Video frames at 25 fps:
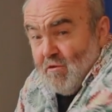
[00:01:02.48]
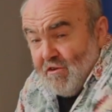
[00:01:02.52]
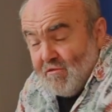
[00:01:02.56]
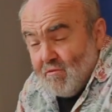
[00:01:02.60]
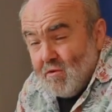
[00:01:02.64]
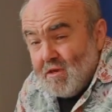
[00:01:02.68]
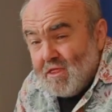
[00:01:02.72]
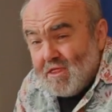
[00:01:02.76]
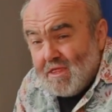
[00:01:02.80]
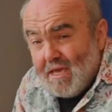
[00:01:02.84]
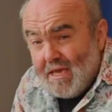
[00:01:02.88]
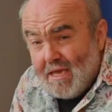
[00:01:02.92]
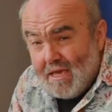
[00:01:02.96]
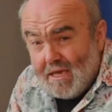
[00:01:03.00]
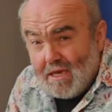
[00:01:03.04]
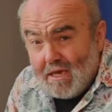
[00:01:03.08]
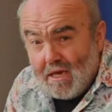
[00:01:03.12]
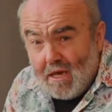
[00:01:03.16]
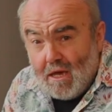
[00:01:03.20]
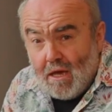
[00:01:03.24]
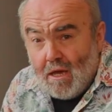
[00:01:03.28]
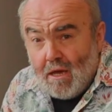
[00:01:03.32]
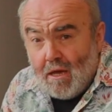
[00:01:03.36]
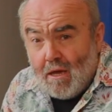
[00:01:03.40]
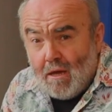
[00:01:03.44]
which we think
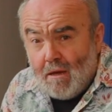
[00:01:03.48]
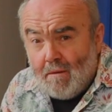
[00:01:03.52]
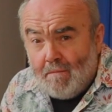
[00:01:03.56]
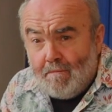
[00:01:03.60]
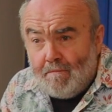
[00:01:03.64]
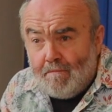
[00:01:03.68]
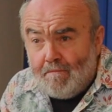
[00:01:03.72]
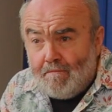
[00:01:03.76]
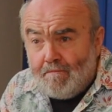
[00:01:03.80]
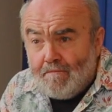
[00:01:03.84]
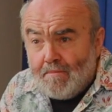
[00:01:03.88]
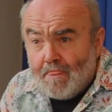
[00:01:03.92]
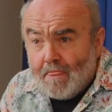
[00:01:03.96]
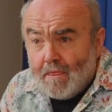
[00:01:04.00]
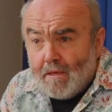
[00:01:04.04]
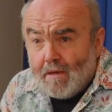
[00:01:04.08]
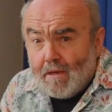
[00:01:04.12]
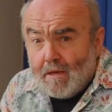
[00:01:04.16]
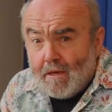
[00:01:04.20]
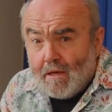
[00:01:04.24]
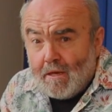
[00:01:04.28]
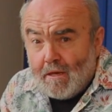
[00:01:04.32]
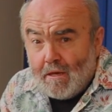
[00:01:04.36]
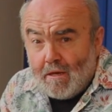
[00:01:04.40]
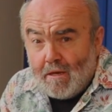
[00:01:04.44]

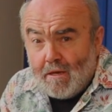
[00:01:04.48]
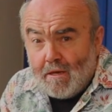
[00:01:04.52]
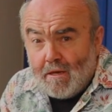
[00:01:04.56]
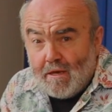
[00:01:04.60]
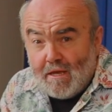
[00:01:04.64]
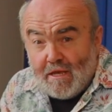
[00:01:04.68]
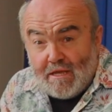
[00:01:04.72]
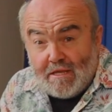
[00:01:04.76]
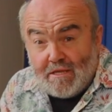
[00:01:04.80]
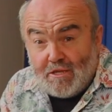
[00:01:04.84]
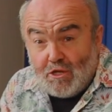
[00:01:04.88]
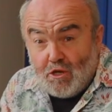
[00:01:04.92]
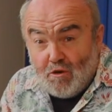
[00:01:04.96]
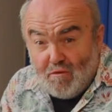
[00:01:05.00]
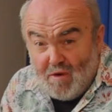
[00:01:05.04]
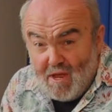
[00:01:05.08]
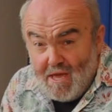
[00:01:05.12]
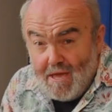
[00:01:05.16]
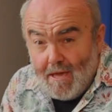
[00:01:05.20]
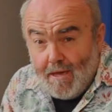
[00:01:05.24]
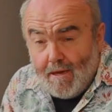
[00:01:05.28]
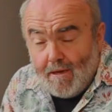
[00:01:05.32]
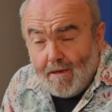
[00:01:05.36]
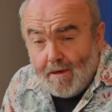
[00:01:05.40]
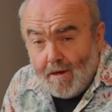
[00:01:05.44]
is
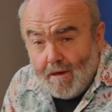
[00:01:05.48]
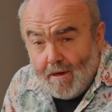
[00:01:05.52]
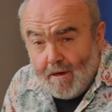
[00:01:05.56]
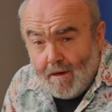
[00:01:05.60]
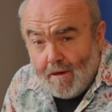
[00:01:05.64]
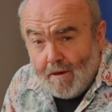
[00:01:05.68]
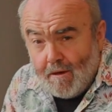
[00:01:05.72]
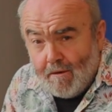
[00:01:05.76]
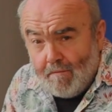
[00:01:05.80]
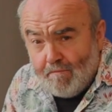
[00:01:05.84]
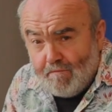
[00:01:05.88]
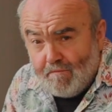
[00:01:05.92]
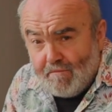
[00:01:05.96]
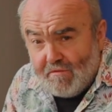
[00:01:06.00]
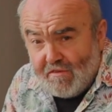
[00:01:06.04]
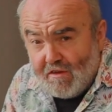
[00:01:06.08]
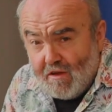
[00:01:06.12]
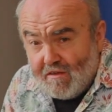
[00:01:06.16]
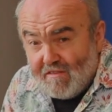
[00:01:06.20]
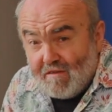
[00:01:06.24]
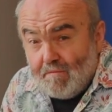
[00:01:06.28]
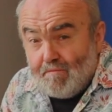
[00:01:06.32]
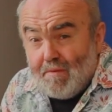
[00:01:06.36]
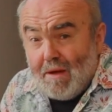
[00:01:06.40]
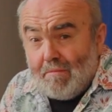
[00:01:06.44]
unique. So
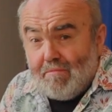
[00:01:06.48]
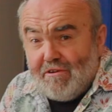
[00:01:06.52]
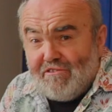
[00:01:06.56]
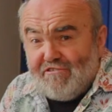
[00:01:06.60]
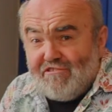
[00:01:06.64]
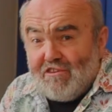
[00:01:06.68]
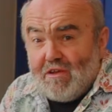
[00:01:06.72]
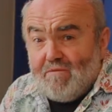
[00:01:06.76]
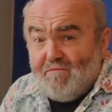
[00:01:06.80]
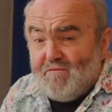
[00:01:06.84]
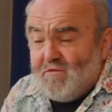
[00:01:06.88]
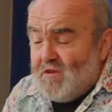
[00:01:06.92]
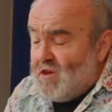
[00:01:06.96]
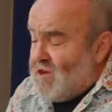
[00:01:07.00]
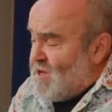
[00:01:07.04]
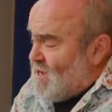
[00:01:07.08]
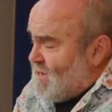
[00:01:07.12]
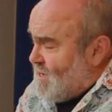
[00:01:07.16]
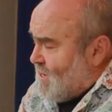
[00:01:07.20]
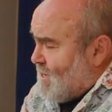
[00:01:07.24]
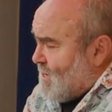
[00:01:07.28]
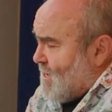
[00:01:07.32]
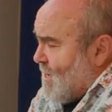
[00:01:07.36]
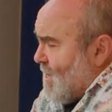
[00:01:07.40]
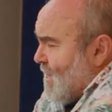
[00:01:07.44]
it's a publishing
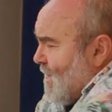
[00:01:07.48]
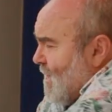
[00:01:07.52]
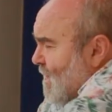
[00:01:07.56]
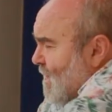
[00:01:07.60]
first.